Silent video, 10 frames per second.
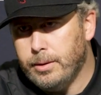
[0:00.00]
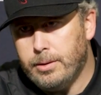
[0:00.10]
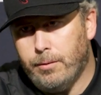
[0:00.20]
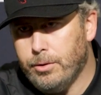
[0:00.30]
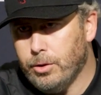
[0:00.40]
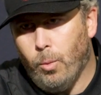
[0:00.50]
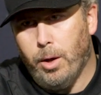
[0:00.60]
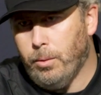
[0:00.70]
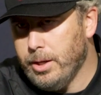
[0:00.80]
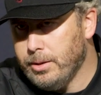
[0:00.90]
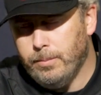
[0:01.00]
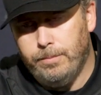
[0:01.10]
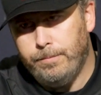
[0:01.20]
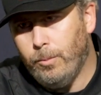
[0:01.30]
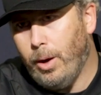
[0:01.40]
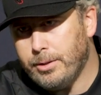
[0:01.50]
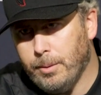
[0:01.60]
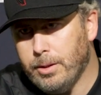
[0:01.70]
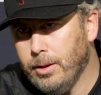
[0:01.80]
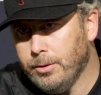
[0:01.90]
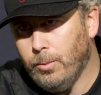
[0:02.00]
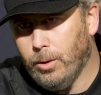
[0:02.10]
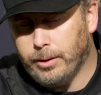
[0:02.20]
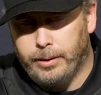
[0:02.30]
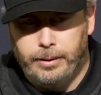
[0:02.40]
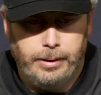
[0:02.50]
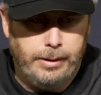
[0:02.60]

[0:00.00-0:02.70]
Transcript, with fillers: It's never just one reason why something doesn't work.